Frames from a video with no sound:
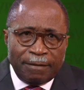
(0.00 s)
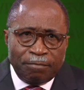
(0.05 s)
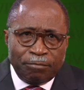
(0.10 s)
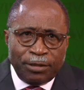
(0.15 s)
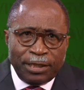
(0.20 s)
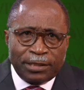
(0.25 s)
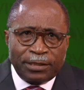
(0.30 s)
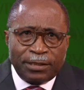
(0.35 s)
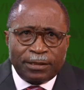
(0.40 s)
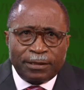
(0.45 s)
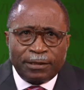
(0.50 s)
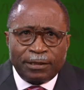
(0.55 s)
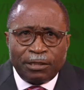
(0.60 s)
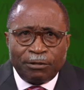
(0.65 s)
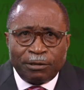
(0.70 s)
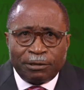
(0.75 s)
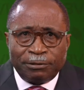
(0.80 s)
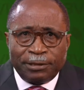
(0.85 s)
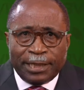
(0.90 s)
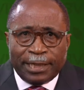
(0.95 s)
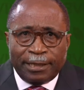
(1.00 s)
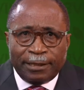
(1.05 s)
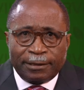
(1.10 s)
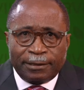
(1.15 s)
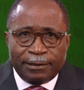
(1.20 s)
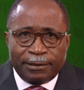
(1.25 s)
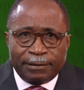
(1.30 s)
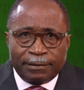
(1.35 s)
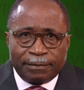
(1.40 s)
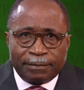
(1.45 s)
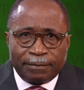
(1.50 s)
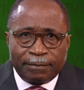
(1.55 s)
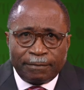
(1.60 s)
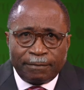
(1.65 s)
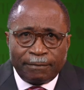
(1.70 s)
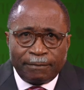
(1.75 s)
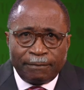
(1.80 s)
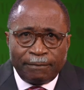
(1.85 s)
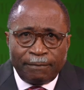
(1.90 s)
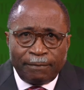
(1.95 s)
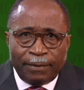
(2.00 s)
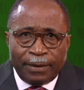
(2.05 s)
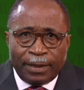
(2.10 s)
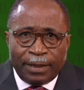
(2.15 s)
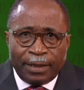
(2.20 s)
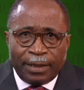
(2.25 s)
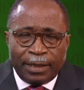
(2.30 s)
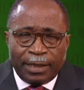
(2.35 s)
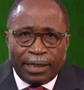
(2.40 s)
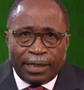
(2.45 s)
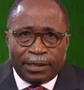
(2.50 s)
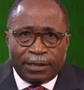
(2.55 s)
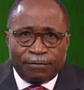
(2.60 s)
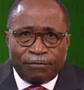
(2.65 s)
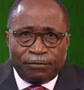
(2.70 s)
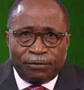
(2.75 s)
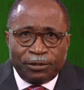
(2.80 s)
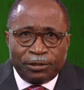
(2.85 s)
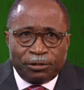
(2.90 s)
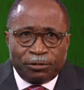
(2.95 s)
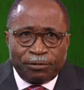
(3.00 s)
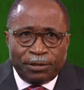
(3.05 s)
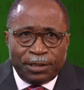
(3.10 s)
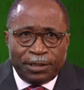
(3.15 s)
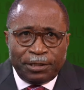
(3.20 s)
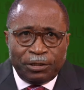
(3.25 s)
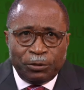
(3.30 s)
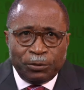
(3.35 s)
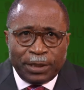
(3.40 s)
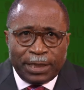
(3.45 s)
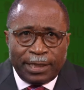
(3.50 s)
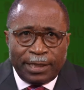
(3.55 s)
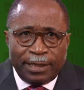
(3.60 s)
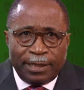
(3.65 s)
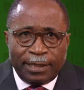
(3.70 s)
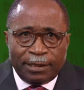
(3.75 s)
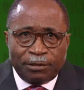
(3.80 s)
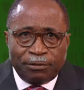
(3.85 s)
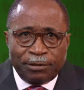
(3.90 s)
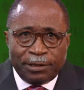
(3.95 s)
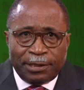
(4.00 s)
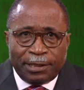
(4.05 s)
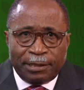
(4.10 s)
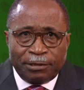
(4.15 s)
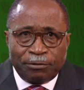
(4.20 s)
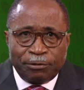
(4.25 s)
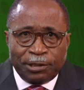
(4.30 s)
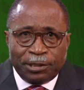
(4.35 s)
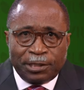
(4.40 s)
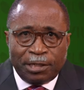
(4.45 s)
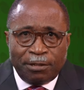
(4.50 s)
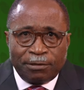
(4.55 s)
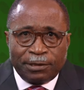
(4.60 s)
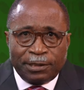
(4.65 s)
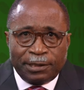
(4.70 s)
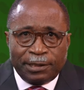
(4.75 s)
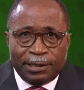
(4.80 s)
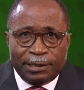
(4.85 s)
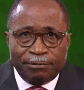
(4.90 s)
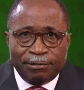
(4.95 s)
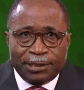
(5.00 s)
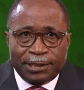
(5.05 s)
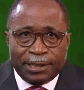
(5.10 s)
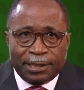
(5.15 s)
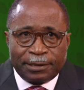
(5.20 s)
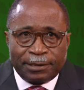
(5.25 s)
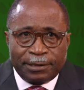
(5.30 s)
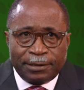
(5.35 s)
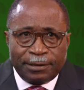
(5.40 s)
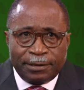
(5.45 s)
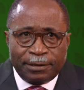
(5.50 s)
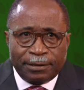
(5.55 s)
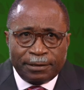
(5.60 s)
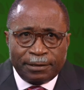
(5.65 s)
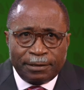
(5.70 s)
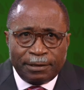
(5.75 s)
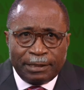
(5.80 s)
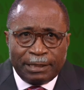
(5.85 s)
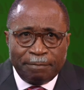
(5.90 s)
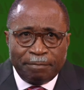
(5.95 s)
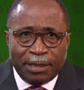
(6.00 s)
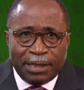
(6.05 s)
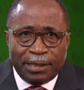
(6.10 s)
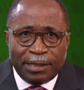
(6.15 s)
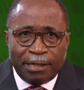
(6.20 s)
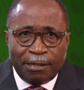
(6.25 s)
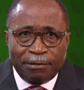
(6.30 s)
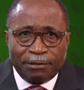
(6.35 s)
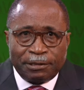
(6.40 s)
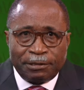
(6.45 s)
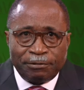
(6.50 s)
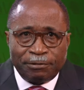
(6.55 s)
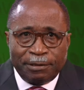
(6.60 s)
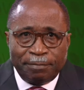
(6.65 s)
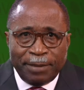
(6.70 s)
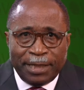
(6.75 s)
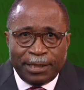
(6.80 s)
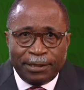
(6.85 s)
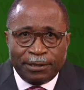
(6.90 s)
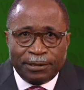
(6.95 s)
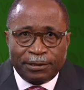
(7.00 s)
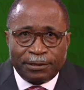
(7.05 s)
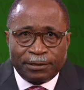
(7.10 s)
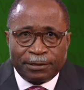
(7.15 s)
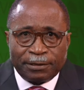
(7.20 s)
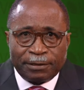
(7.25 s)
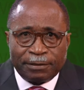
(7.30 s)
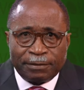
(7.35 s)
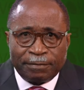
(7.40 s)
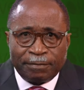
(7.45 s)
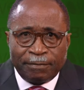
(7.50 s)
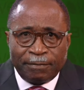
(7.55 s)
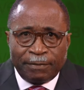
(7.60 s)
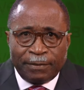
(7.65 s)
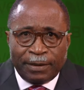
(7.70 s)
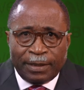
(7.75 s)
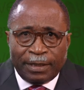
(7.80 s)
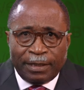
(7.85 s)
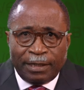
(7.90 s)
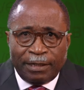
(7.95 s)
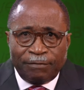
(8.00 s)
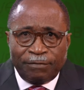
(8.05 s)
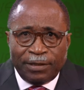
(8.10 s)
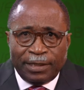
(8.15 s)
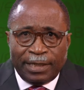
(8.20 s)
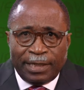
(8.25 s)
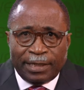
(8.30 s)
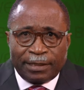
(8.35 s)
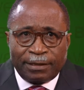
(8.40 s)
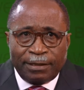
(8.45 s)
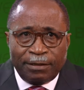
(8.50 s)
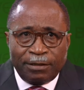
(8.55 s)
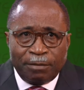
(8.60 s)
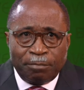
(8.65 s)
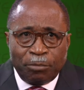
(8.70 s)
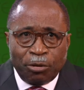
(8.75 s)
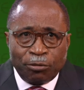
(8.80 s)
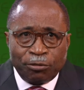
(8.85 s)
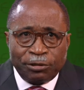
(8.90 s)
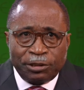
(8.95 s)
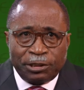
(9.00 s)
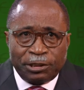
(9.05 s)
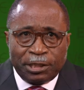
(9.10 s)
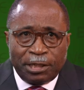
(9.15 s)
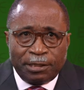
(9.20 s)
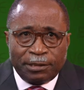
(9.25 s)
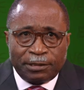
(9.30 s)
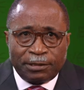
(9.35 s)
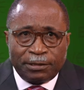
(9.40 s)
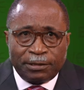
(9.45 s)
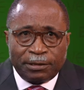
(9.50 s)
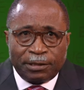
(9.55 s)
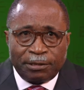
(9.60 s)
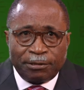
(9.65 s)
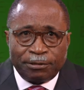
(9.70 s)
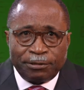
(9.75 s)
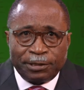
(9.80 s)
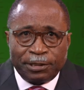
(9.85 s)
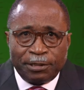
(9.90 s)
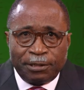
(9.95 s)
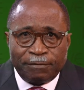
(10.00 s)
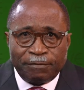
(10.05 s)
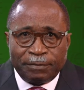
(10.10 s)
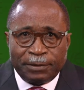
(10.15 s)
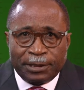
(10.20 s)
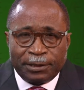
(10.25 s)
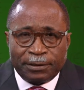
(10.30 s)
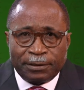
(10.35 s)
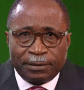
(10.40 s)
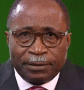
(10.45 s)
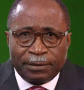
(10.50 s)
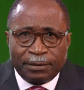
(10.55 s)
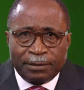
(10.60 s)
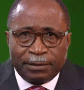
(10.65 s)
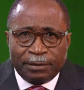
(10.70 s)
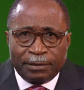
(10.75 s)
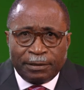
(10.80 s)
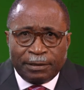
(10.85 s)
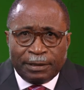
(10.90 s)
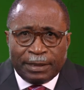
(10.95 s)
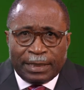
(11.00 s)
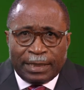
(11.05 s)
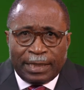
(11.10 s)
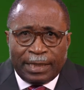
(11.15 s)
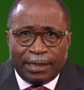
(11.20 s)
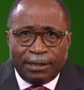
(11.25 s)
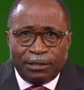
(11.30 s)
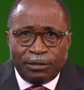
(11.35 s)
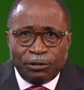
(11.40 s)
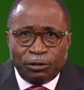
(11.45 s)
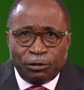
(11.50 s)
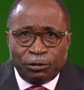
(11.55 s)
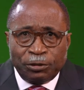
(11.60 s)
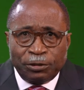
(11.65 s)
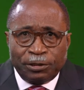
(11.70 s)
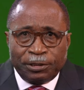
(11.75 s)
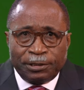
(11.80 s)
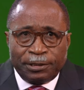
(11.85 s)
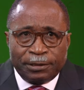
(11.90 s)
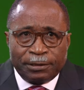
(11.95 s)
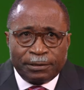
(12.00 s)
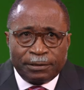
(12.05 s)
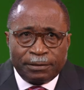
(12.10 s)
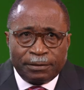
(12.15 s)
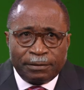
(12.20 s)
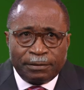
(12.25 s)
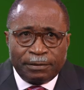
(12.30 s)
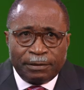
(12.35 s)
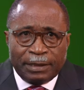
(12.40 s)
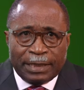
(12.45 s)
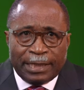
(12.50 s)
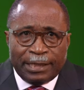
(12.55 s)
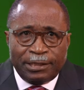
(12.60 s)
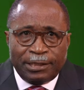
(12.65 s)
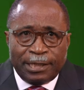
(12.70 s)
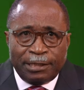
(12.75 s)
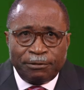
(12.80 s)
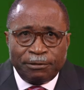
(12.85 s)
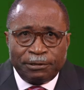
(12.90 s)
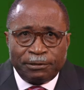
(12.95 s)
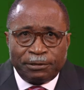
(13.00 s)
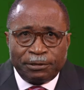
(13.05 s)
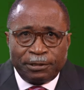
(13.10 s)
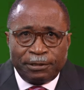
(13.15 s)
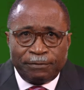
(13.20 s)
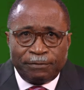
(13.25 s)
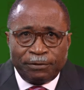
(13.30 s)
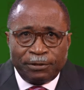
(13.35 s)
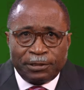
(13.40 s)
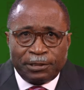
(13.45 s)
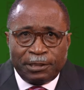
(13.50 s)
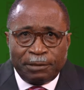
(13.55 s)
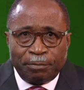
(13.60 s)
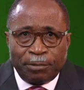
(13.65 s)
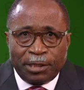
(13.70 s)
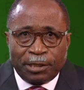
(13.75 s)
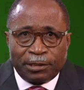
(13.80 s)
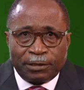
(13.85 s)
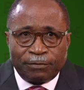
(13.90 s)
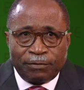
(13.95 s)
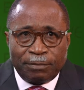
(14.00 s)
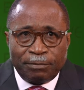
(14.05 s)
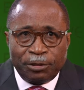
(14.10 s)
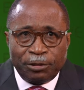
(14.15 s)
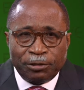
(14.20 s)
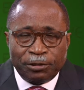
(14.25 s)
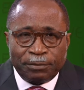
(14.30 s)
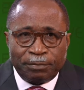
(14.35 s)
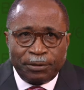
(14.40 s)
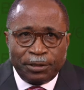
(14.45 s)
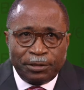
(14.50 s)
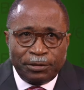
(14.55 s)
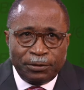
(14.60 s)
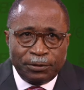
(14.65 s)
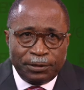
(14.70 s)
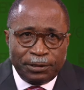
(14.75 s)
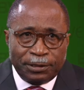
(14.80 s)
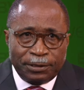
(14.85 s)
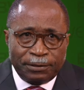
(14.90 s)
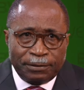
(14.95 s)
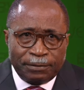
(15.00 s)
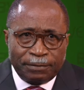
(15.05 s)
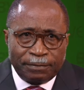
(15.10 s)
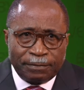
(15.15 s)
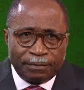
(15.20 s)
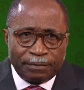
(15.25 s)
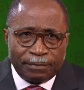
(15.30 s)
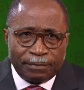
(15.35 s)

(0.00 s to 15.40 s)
Brexit is now a reality, as a frustrated UK electorate has resoundingly rejected a minority Remainers of electing the Boris Johnson Tory government and ensured a January 31st departure from the European Union.